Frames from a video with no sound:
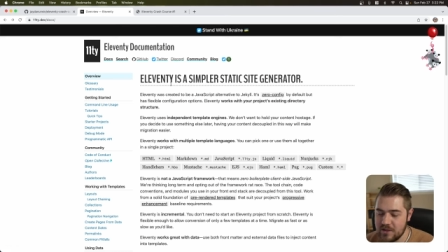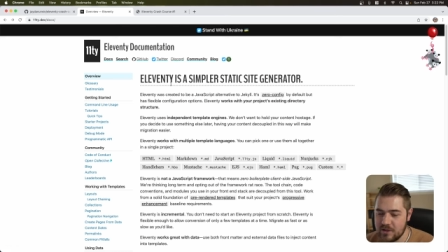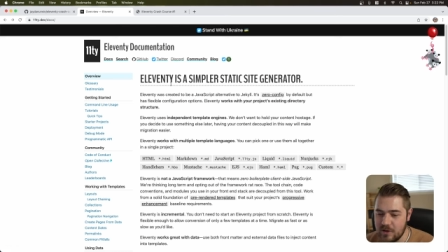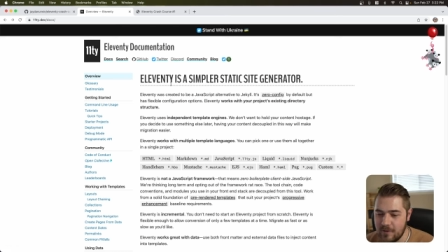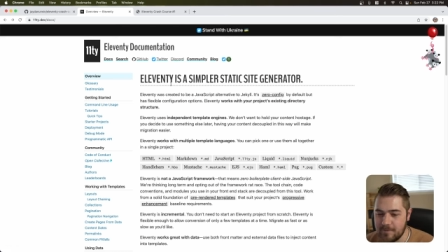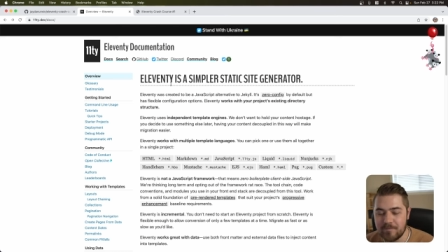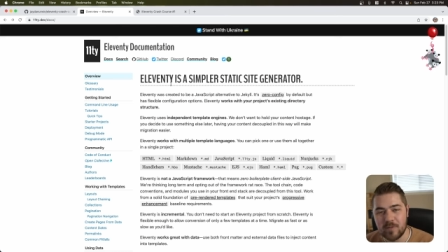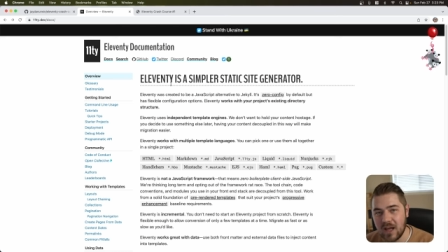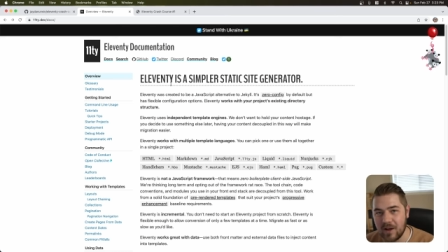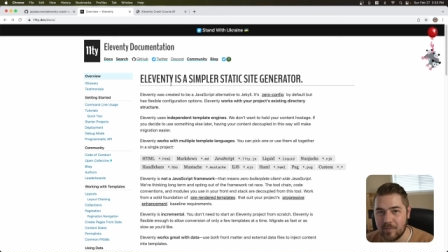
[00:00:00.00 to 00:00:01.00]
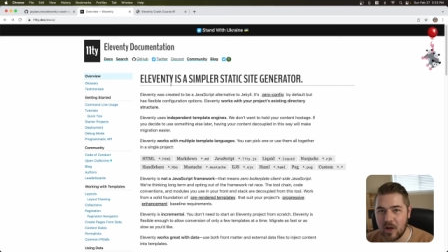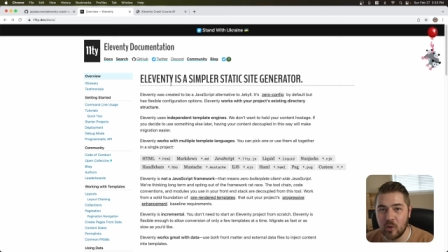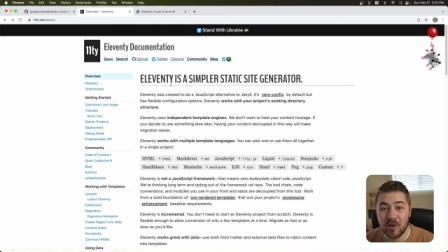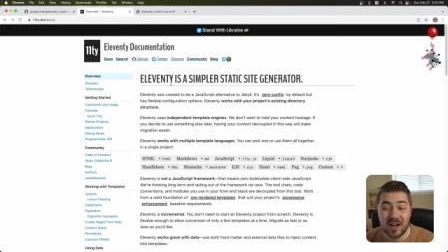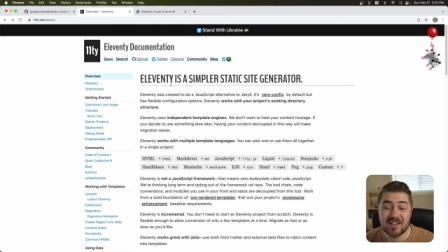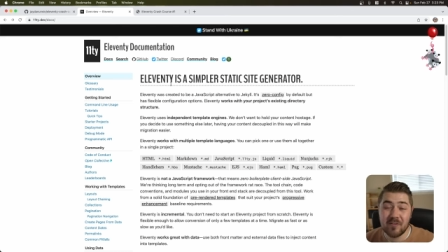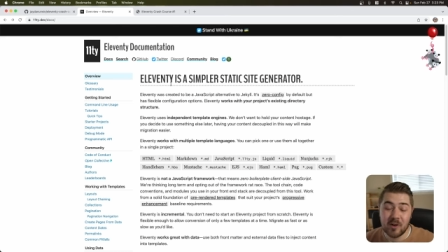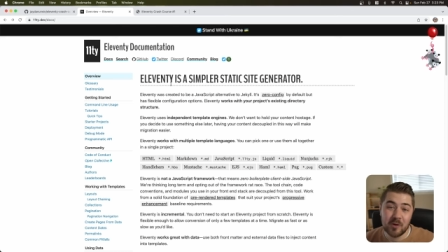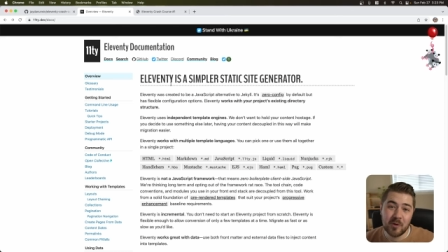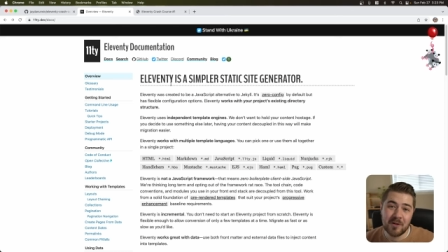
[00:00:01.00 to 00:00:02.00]
So, yeah, I hope you guys have
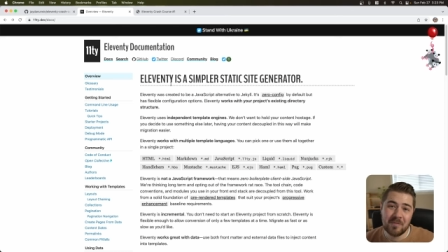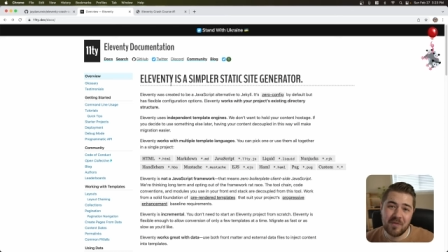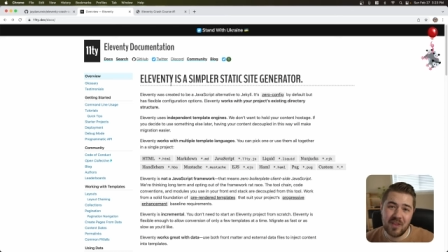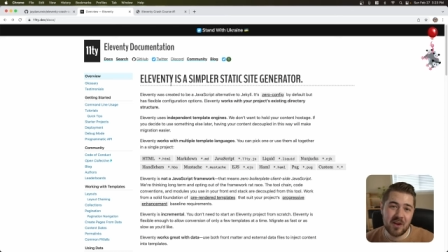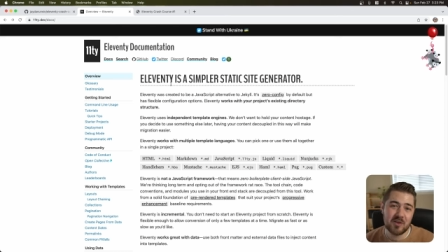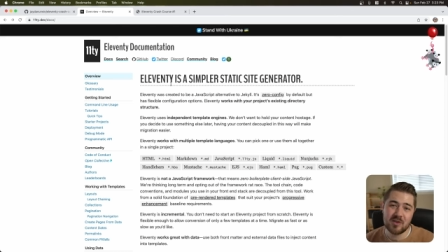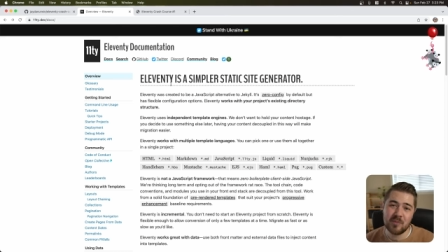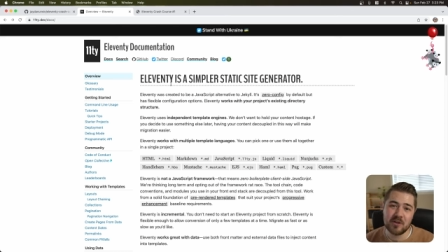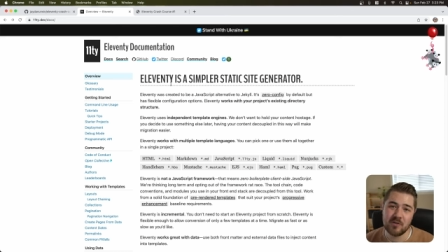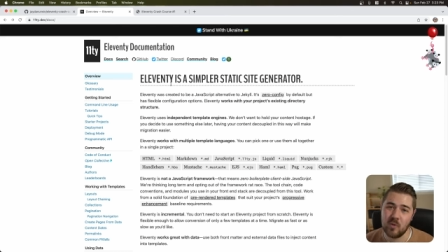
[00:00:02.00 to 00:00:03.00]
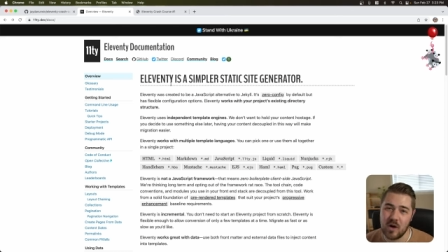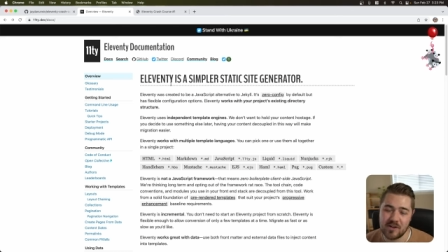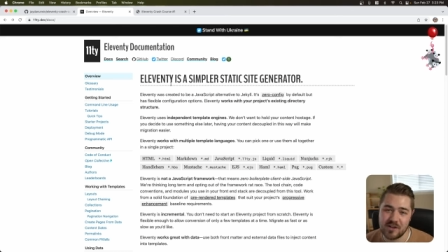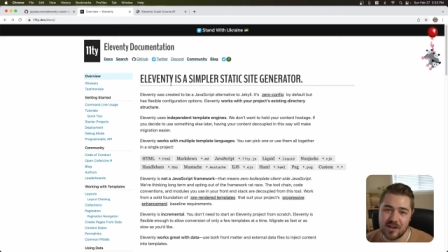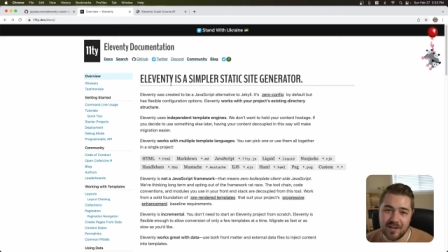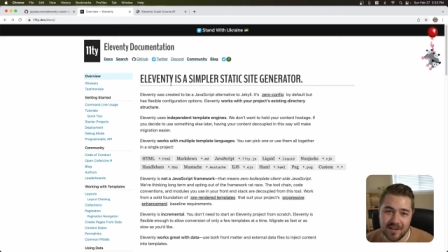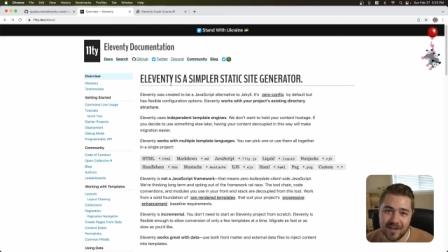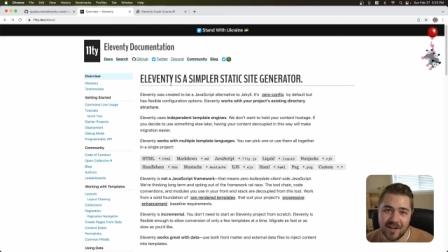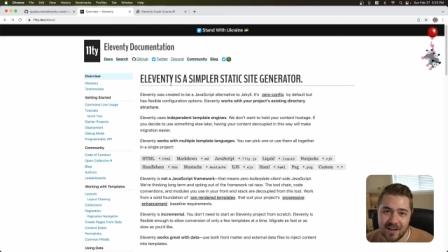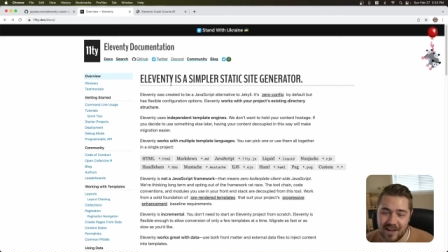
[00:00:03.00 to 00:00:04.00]
a good one. Thank you so much for watching,
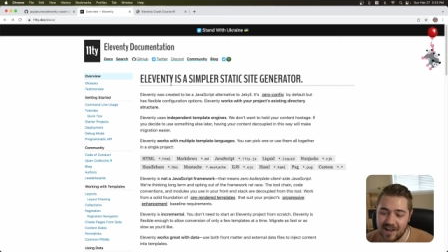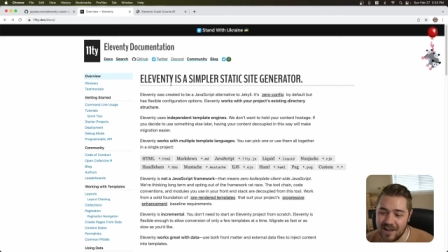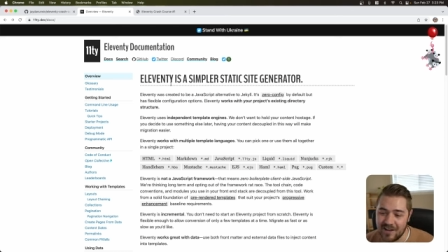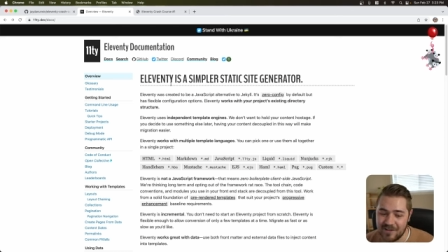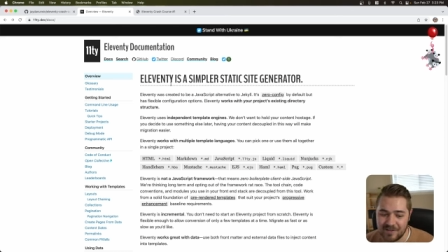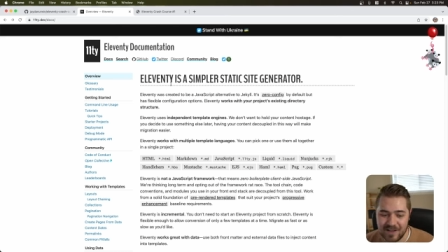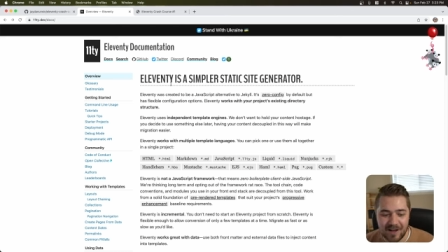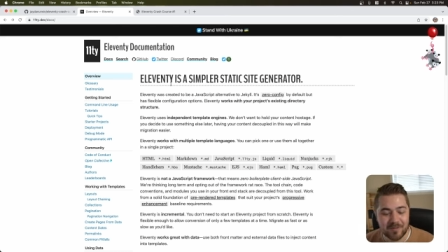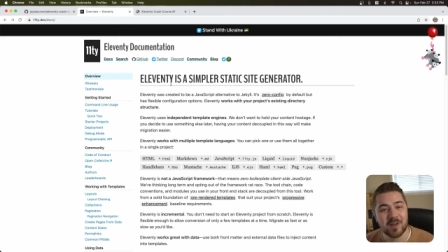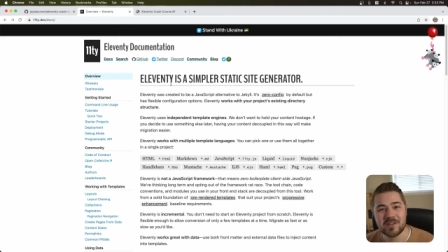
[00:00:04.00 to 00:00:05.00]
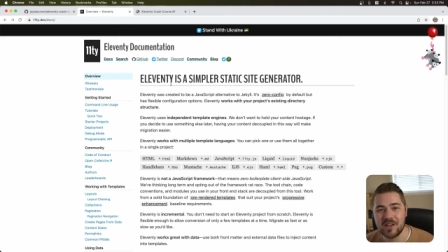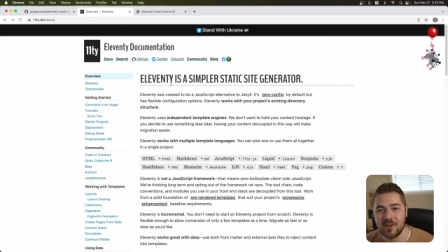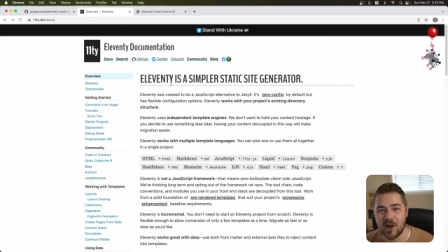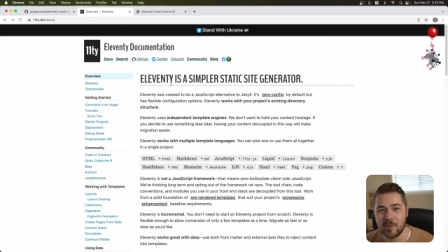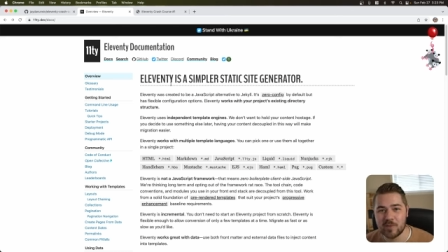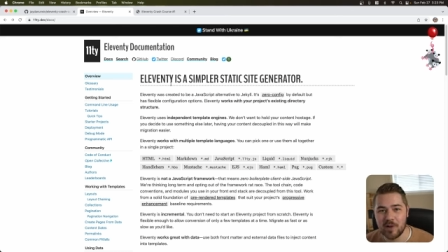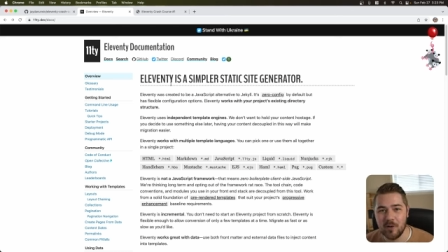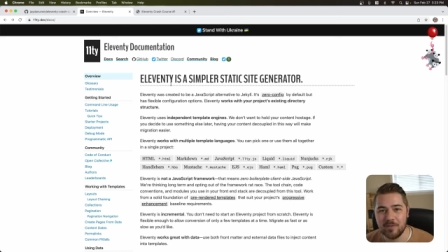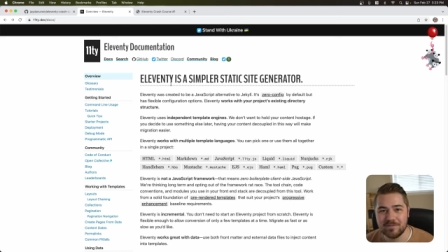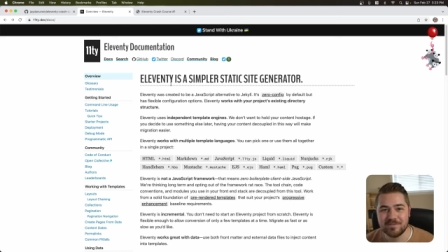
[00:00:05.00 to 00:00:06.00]
and yeah, I'll see you in the comments below.